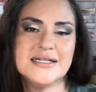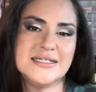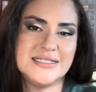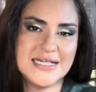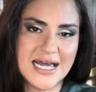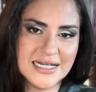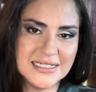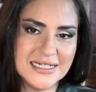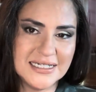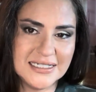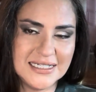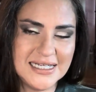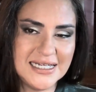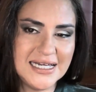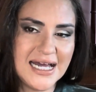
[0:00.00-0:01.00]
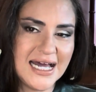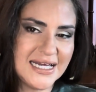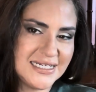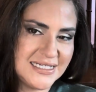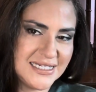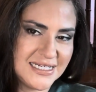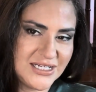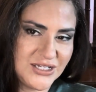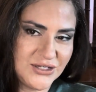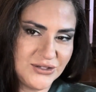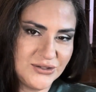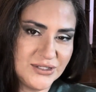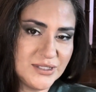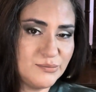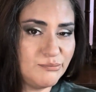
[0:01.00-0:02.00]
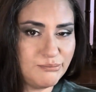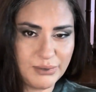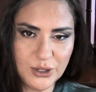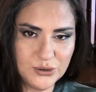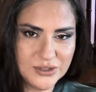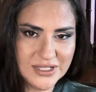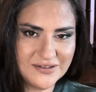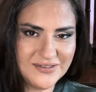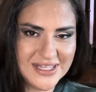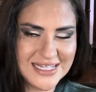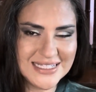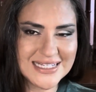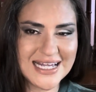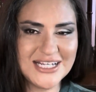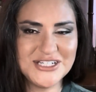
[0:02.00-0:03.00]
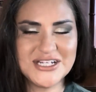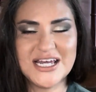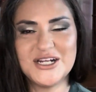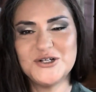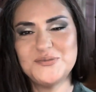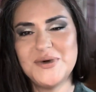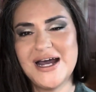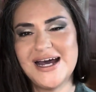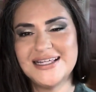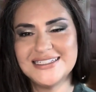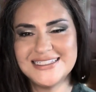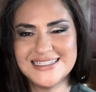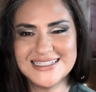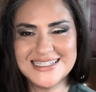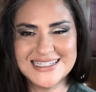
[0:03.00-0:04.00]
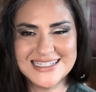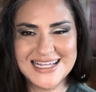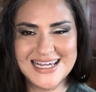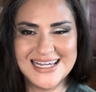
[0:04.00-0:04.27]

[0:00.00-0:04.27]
Technically, I did use both of these eyeshadow palettes.